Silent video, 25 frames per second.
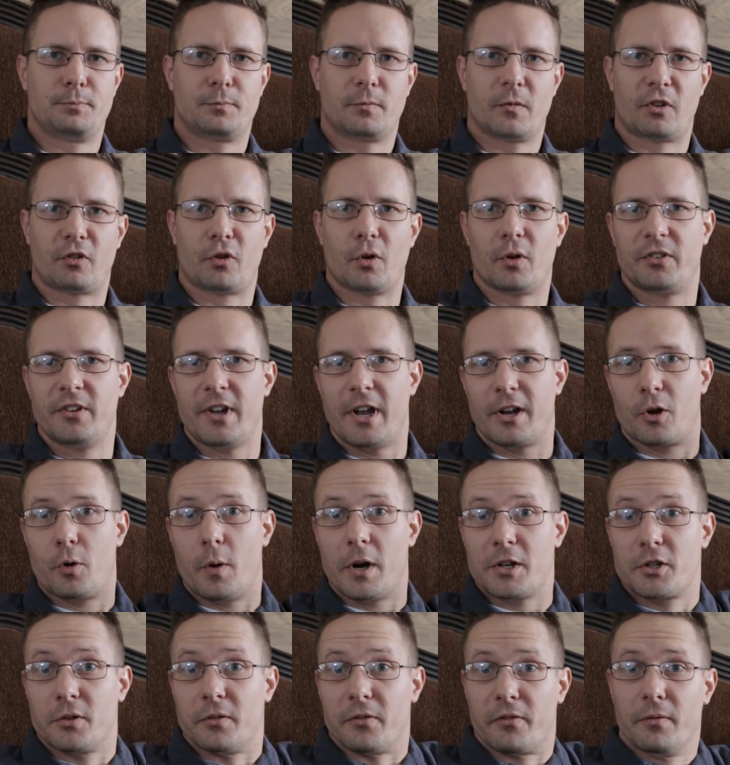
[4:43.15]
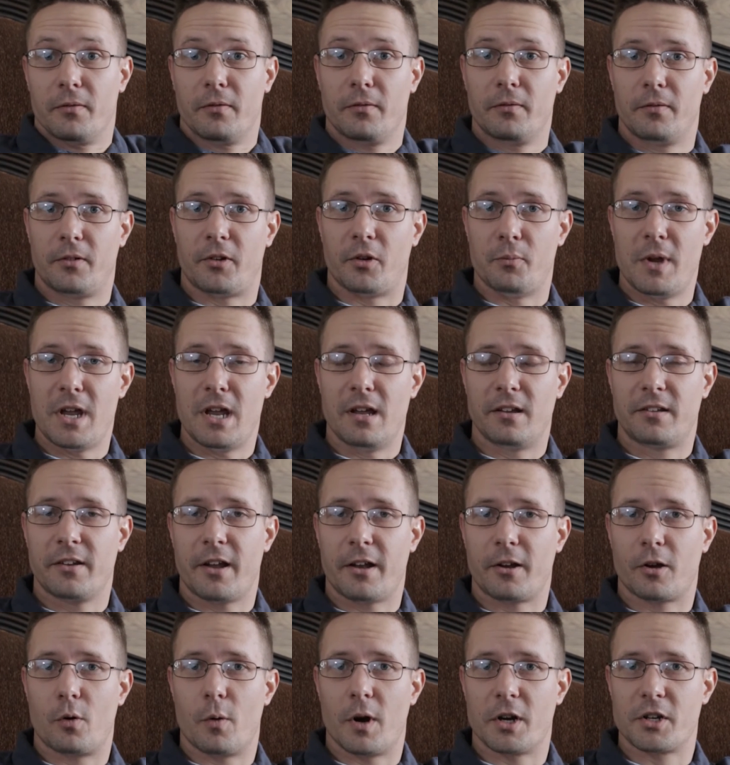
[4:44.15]
So it's not a question, to me, it's
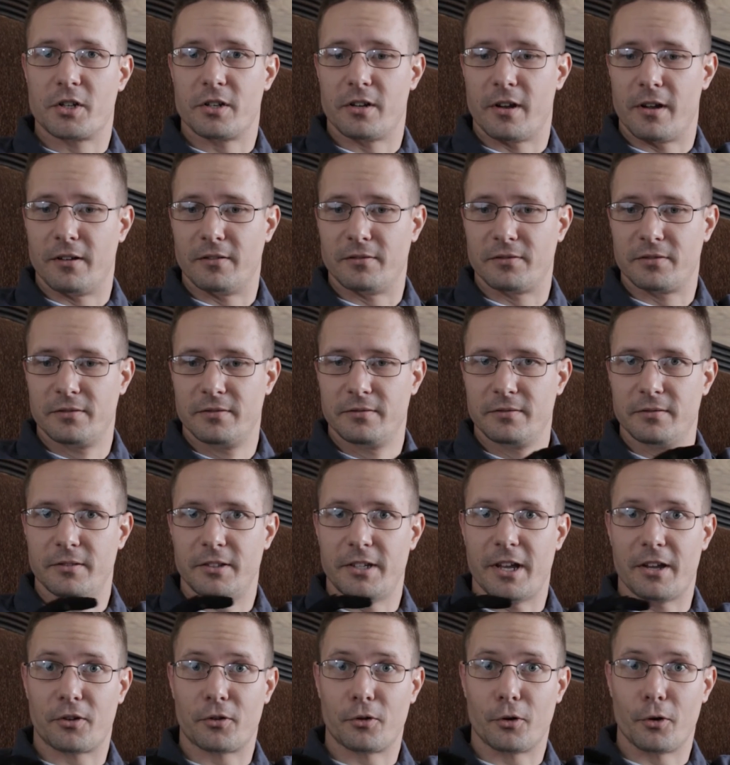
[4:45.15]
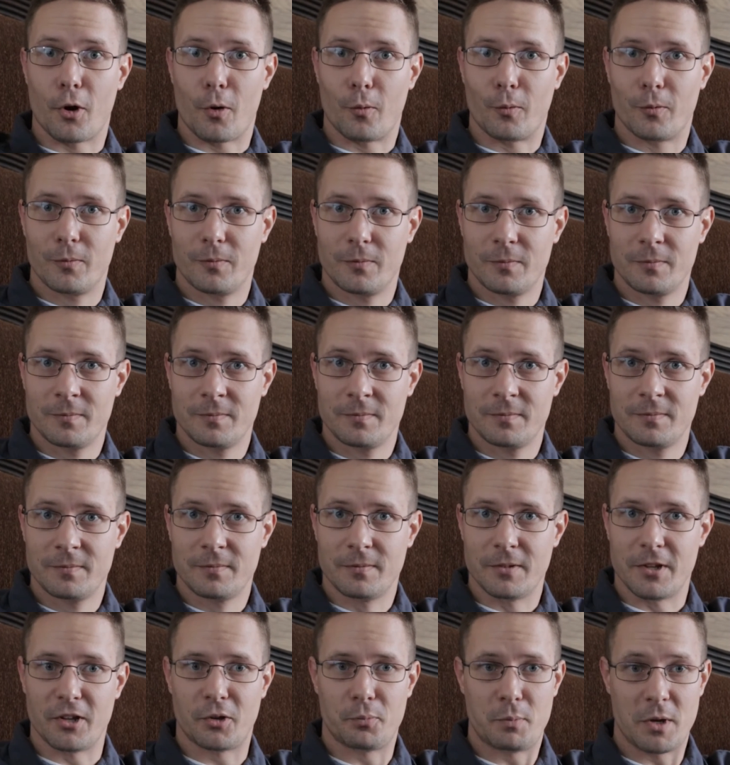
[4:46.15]
not a question of yes or no.
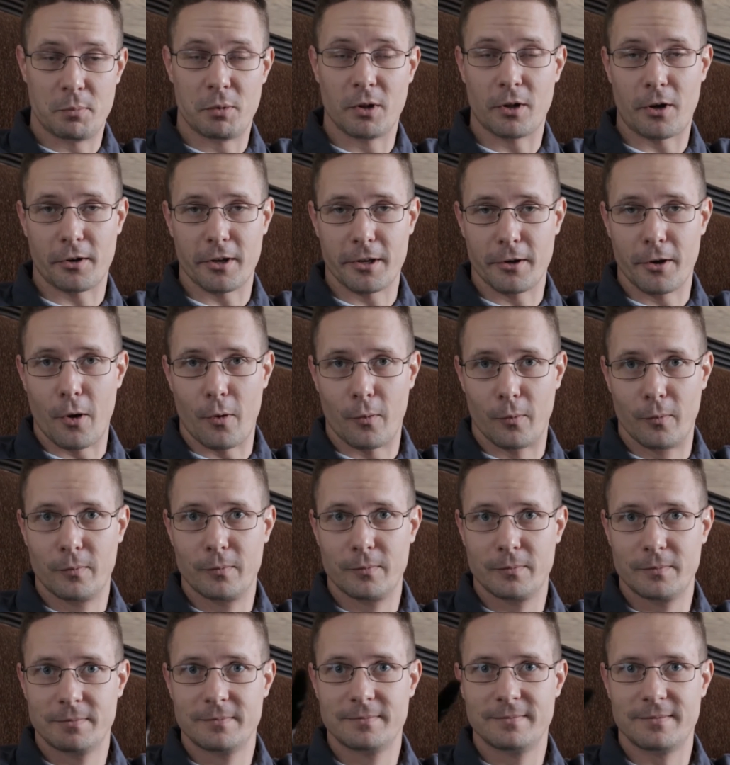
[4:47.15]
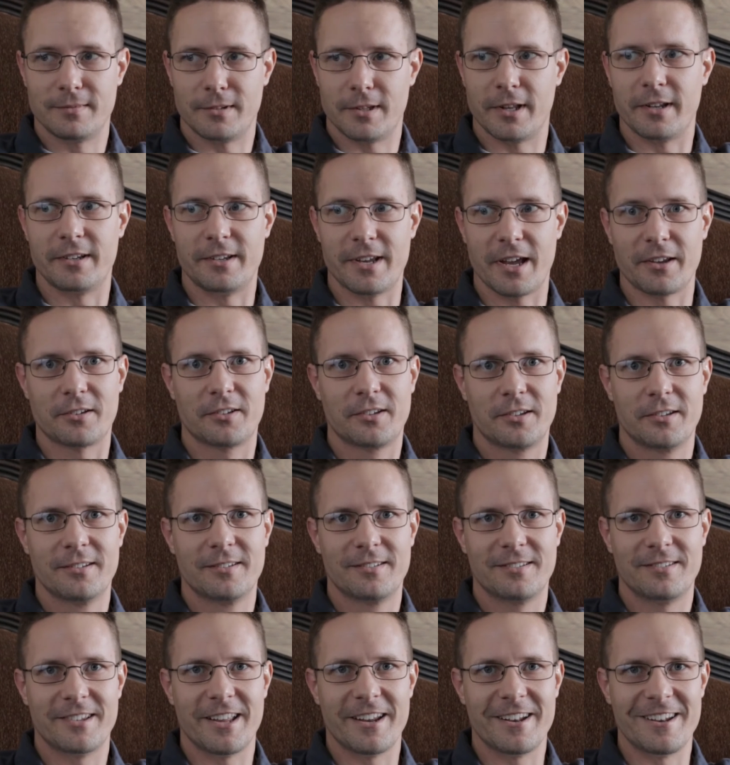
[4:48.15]
These people already know that yes,
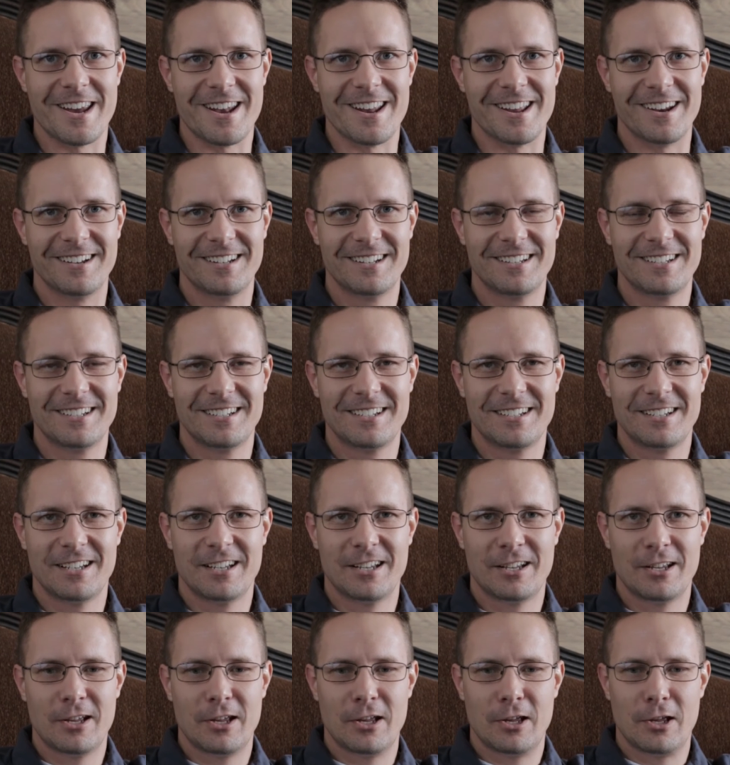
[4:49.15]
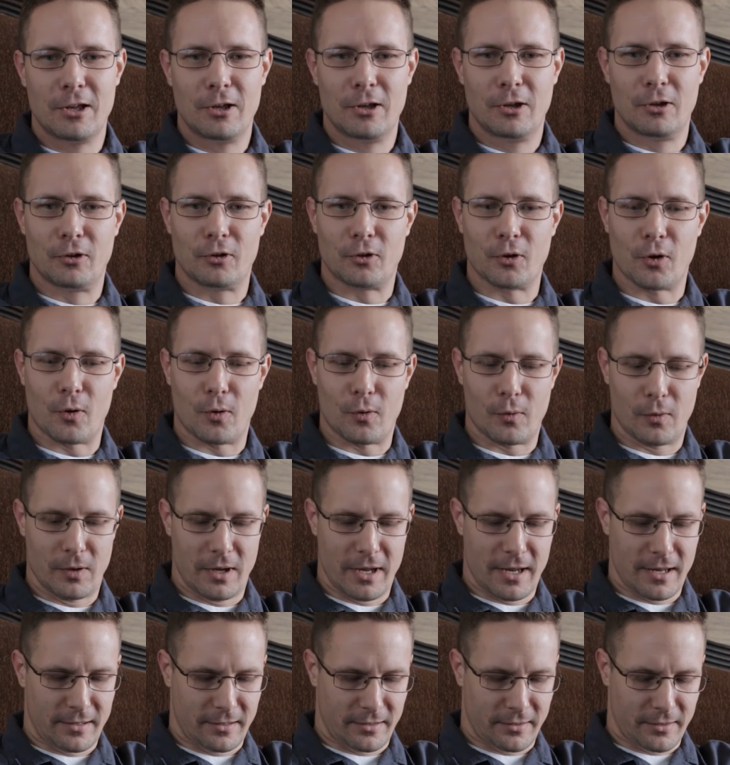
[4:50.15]
they need it. So
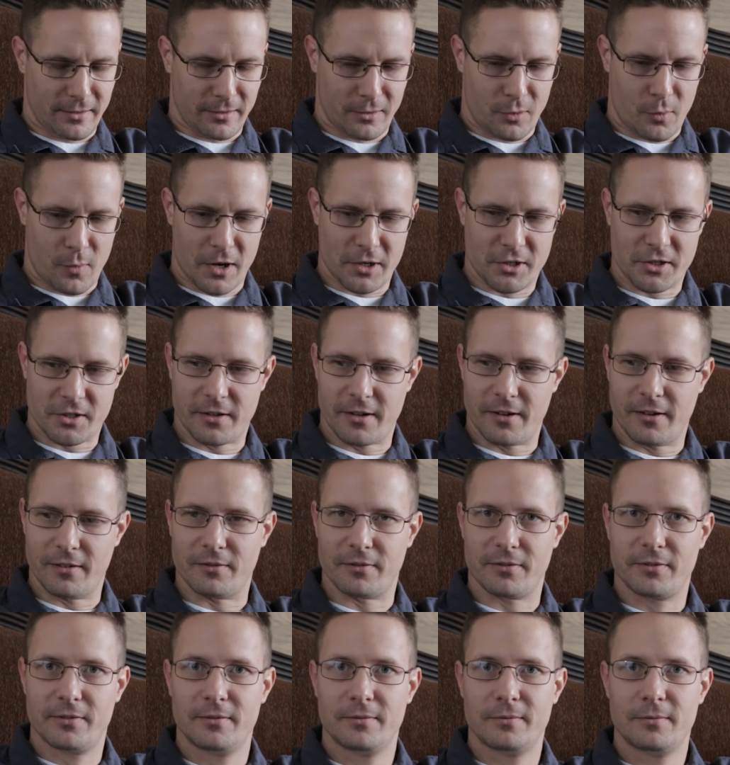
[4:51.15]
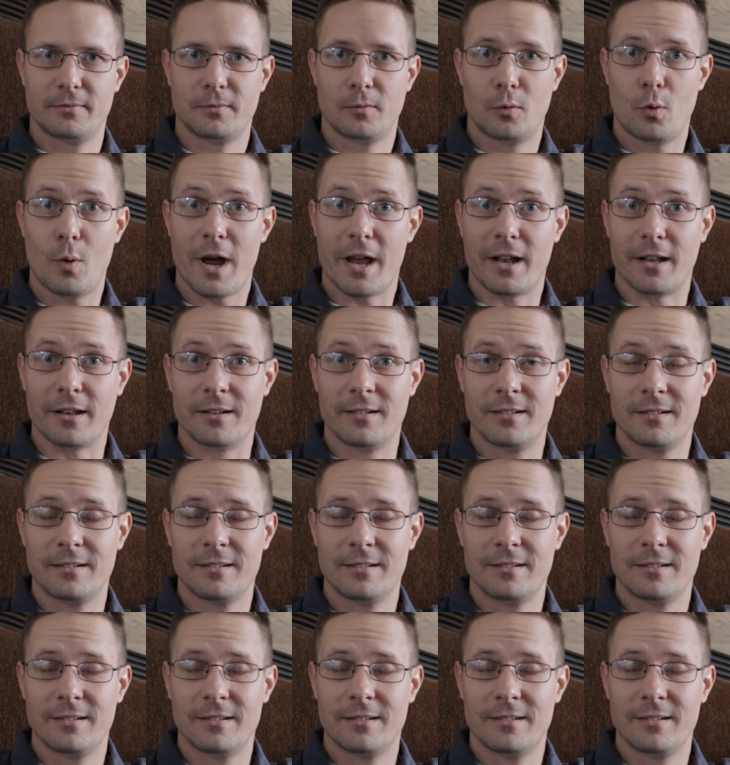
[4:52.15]
it's a question of when